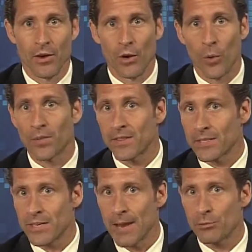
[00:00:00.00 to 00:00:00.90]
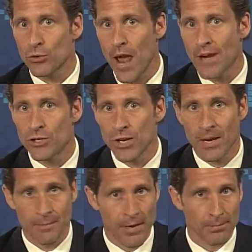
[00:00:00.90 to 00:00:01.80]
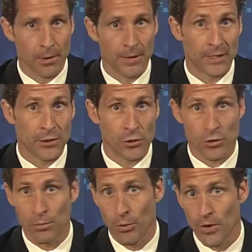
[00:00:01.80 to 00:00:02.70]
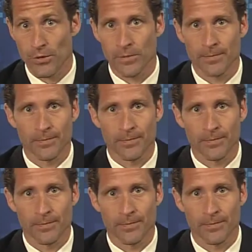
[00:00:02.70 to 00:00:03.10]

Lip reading: Note that the same strategy can be implemented using puts.